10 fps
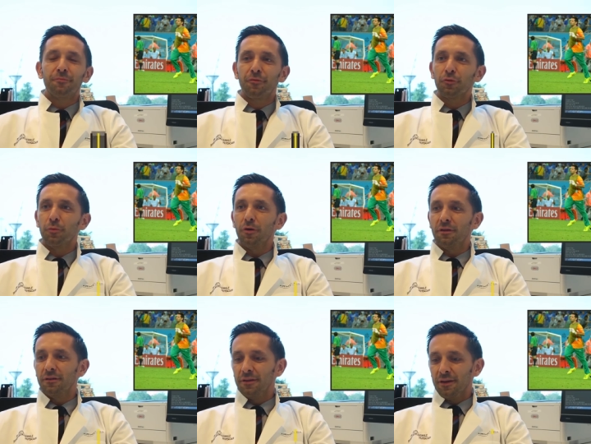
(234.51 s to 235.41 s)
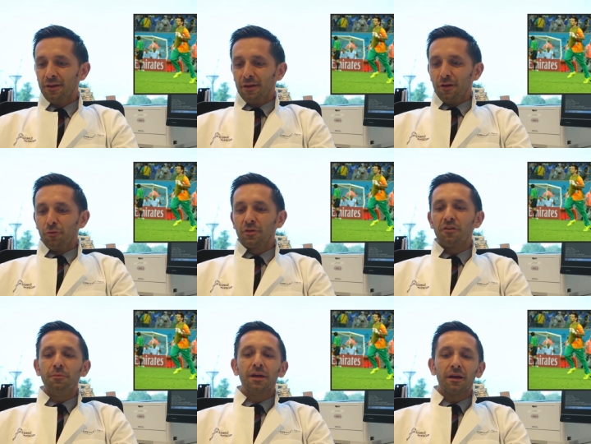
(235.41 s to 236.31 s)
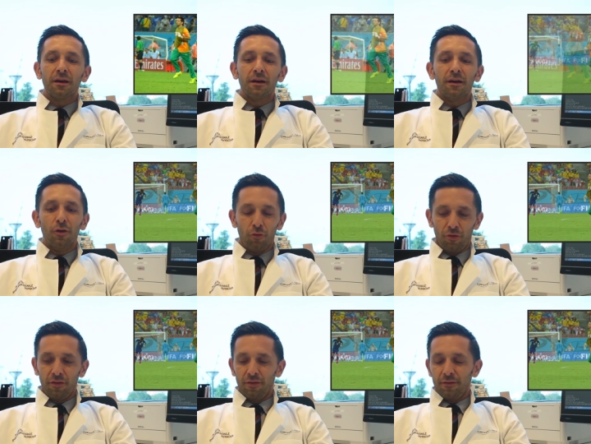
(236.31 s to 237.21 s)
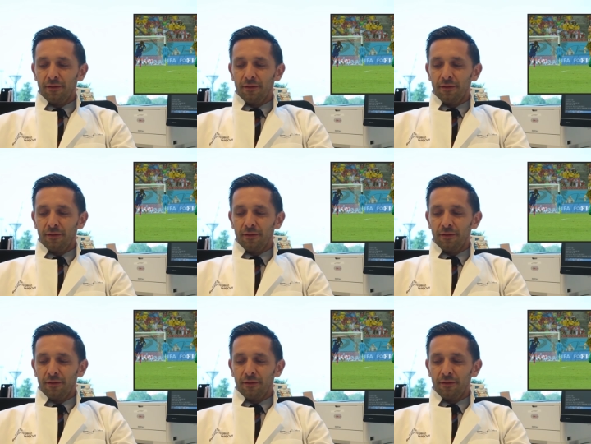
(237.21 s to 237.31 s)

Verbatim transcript: football would have been uh, lost.